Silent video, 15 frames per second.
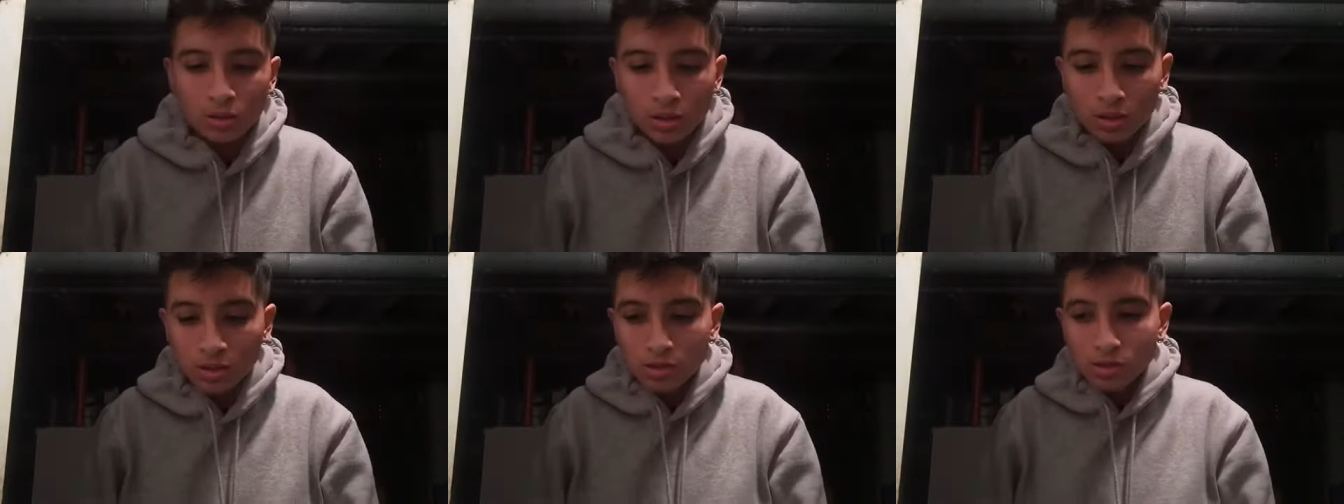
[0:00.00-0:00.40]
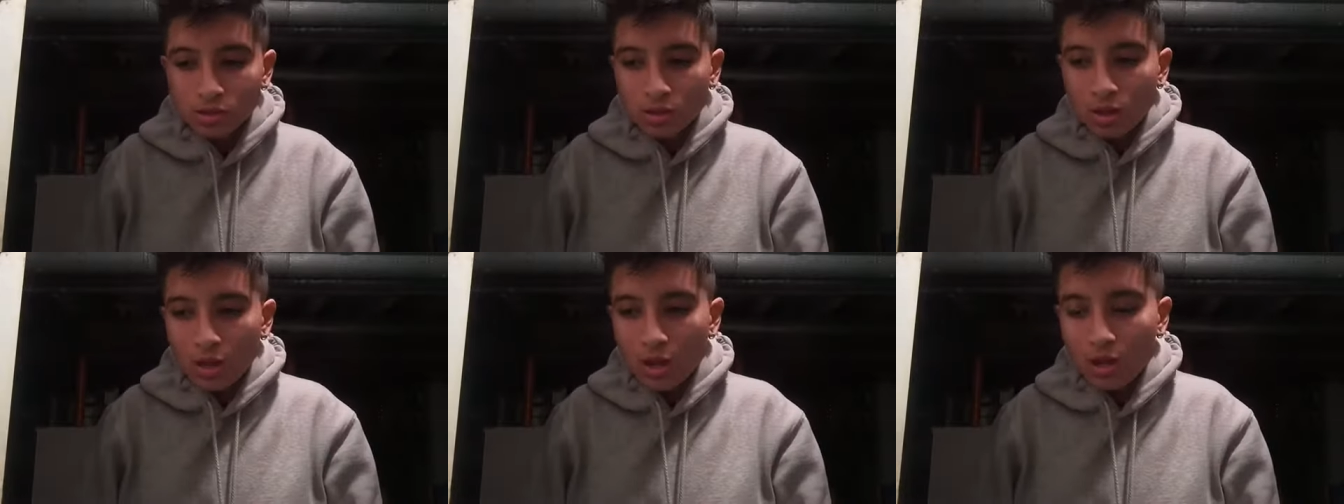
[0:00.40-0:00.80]
It's
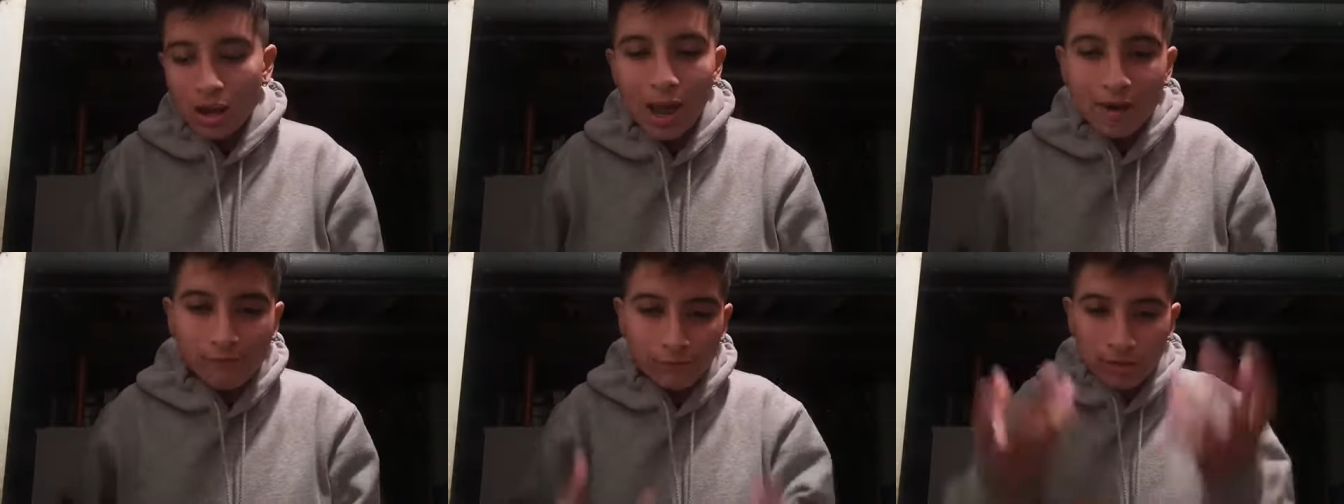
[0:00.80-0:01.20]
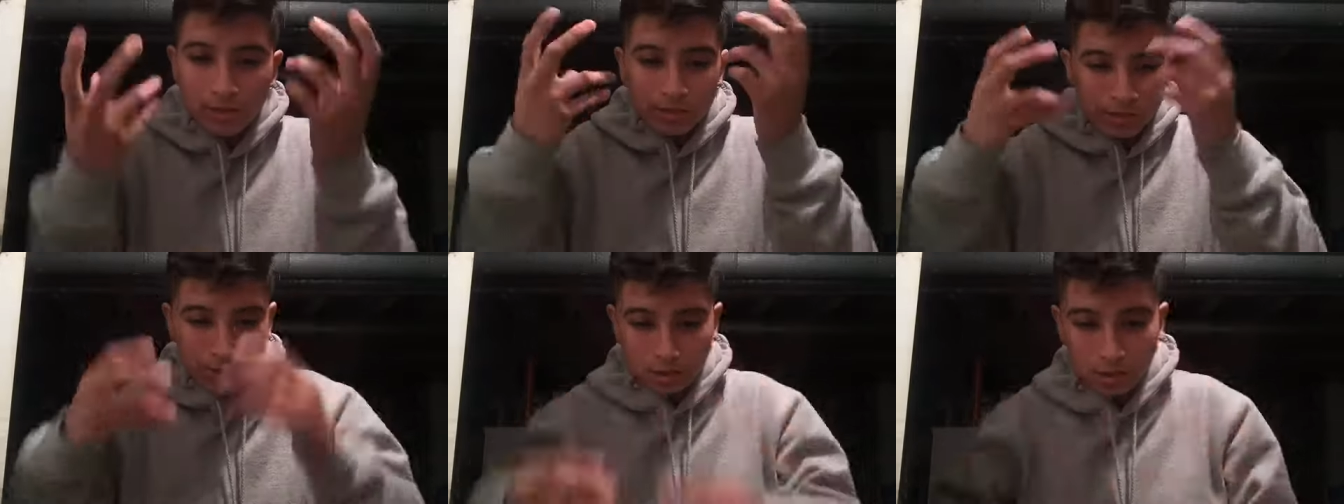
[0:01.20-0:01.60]
life
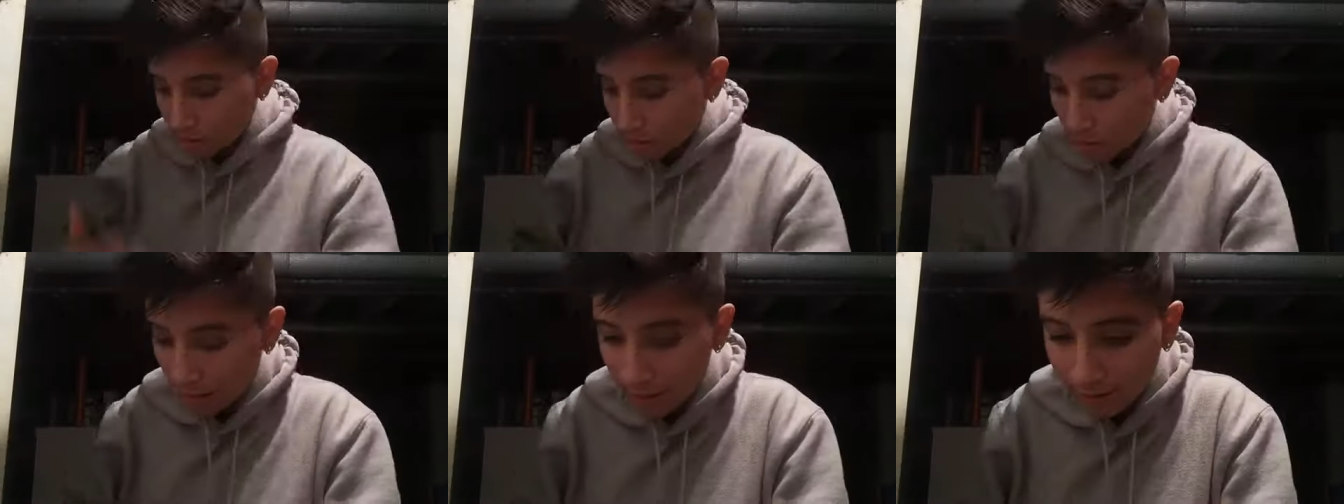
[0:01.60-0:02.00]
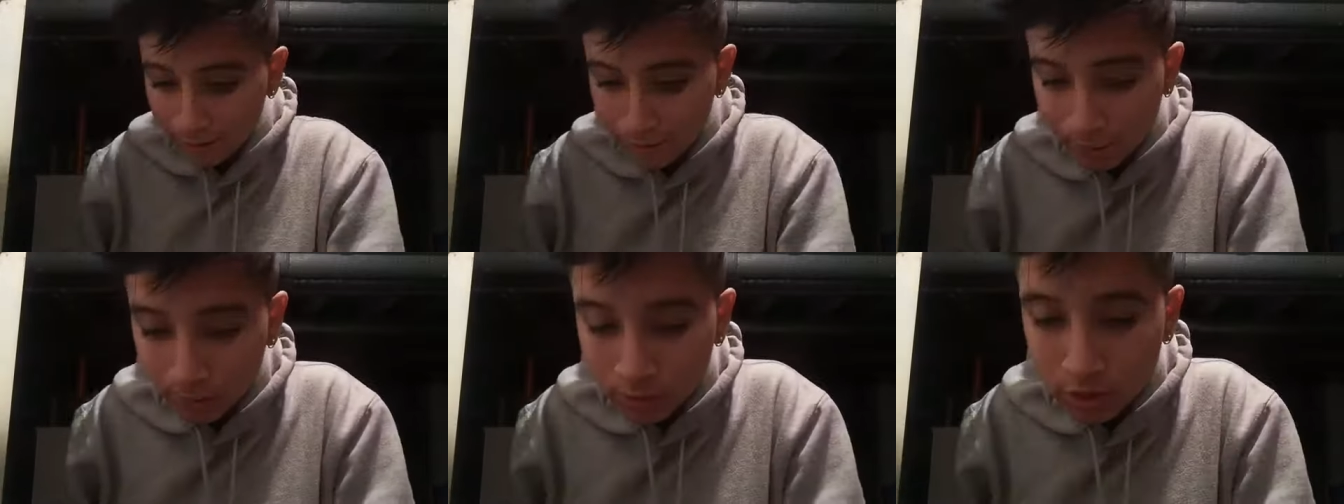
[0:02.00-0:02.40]
lesson.
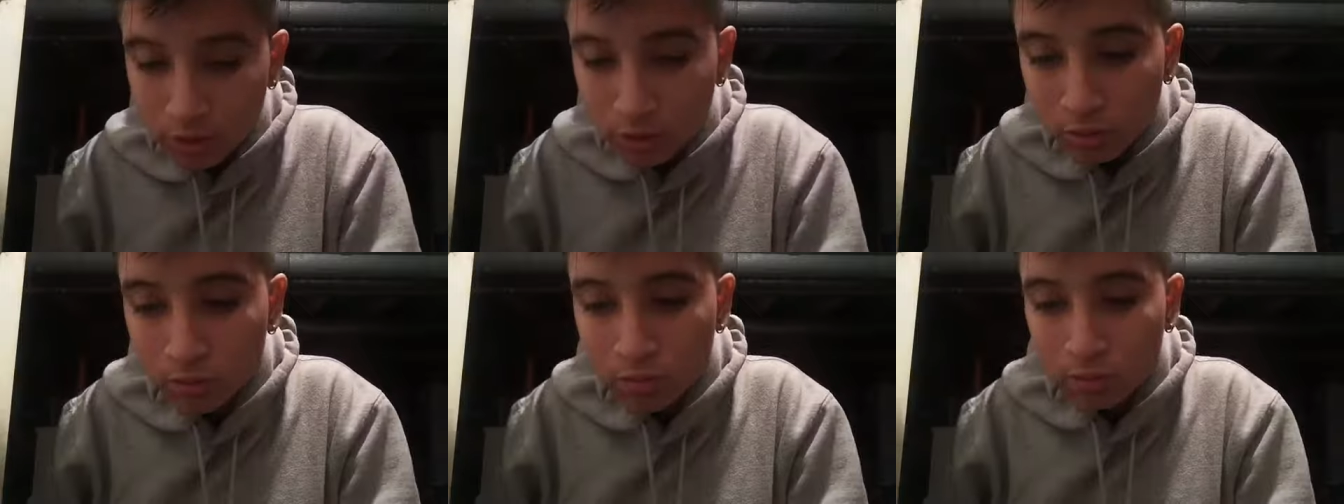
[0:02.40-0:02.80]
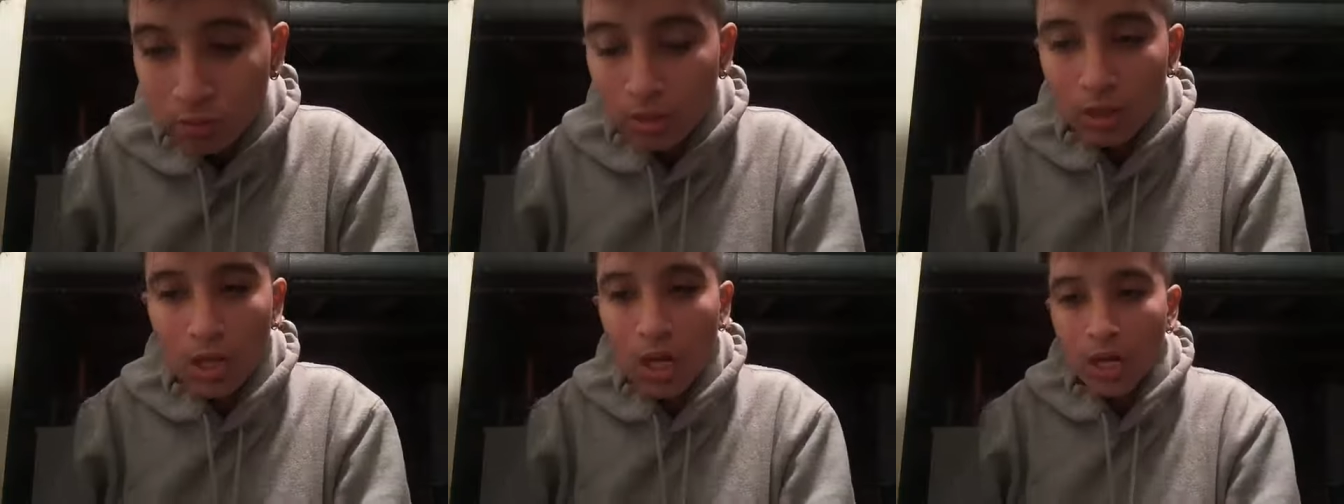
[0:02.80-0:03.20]
Life puts you
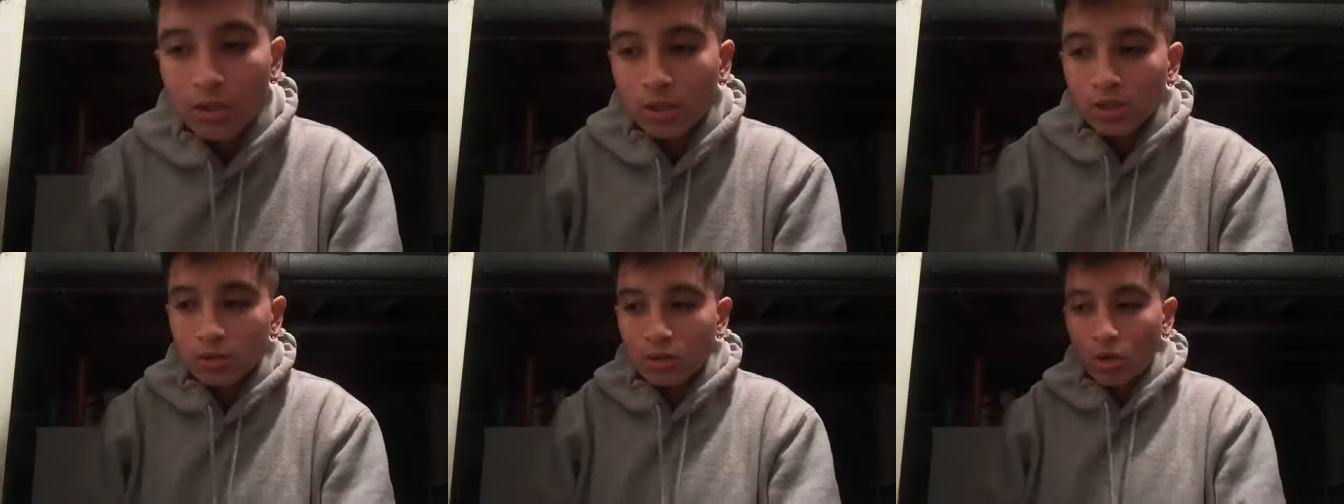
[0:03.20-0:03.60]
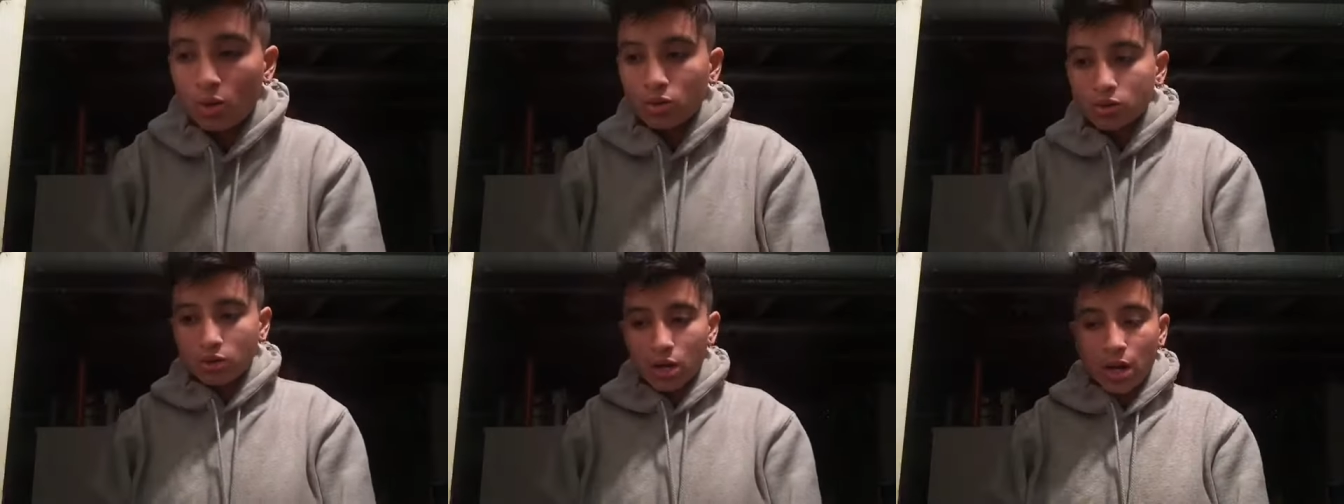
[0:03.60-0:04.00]
through a lot that
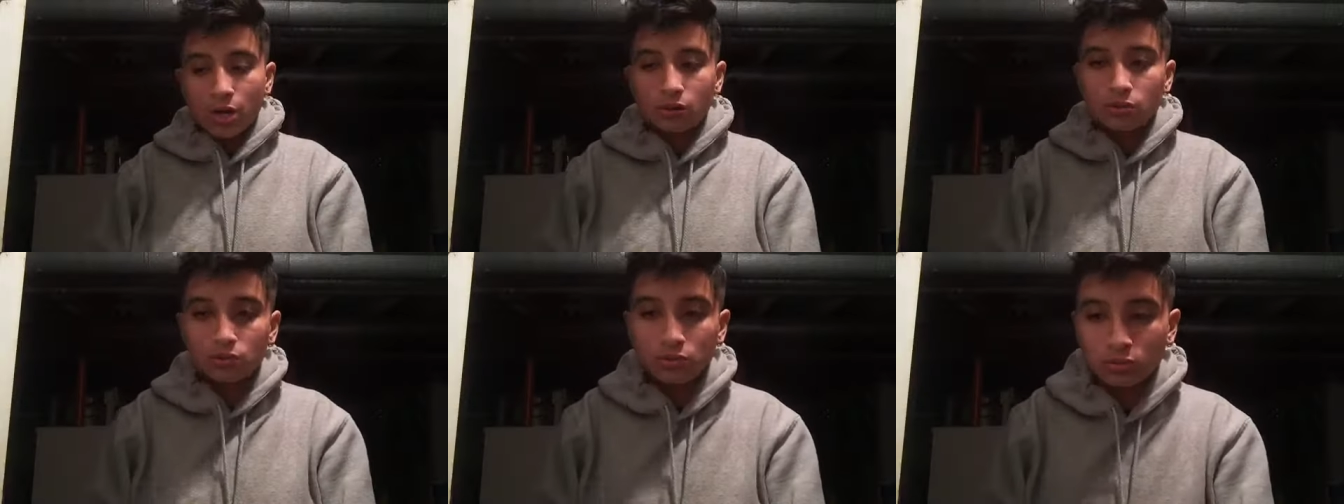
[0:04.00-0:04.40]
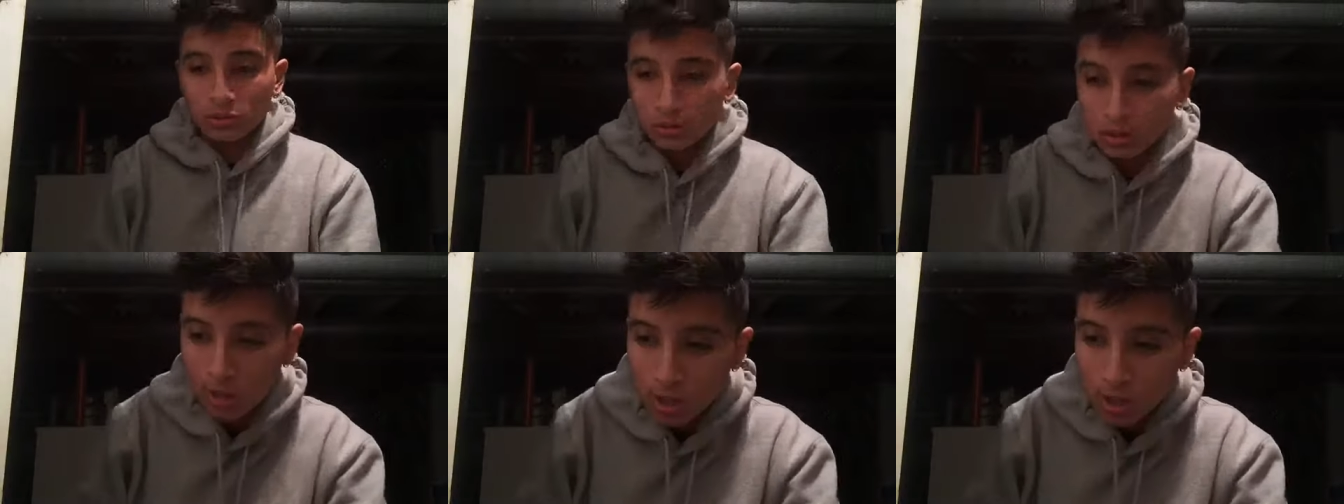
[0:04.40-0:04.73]
all you gotta do is